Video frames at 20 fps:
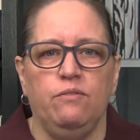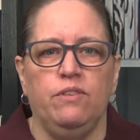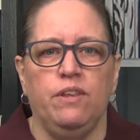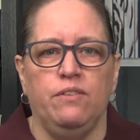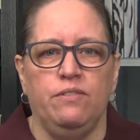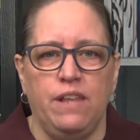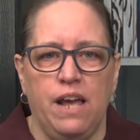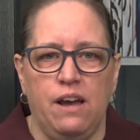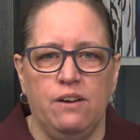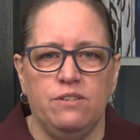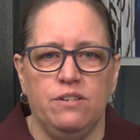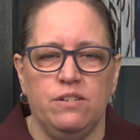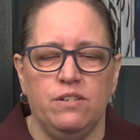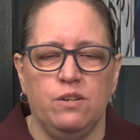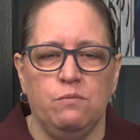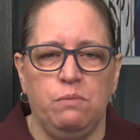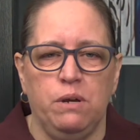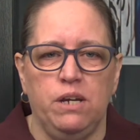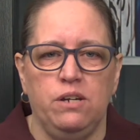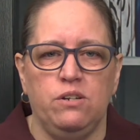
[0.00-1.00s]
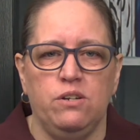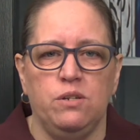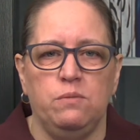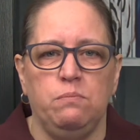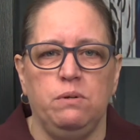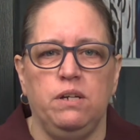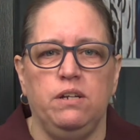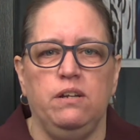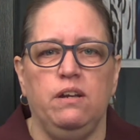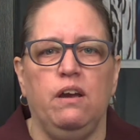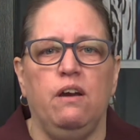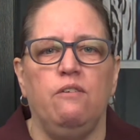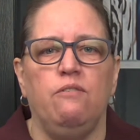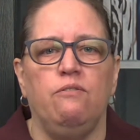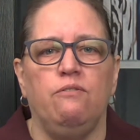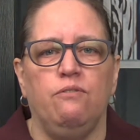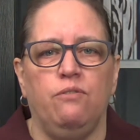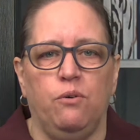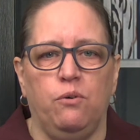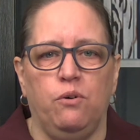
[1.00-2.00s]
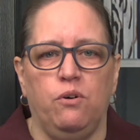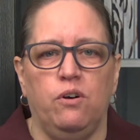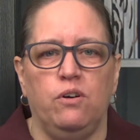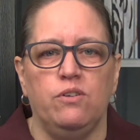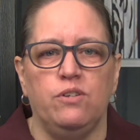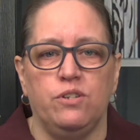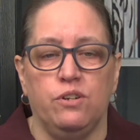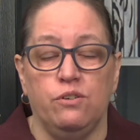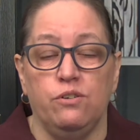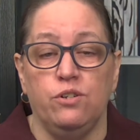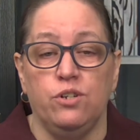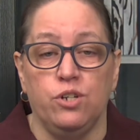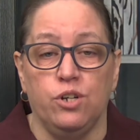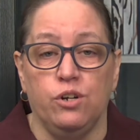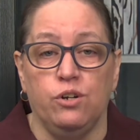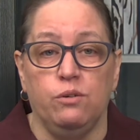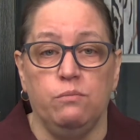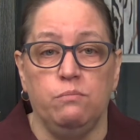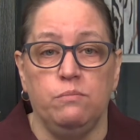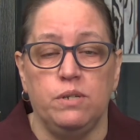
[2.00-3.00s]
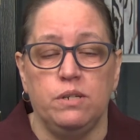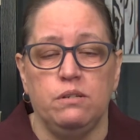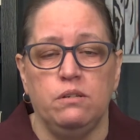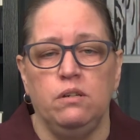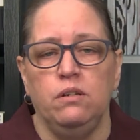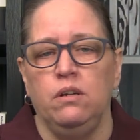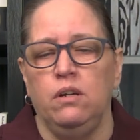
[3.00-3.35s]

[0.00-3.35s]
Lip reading: the thousands of pages PDF, for certain terms.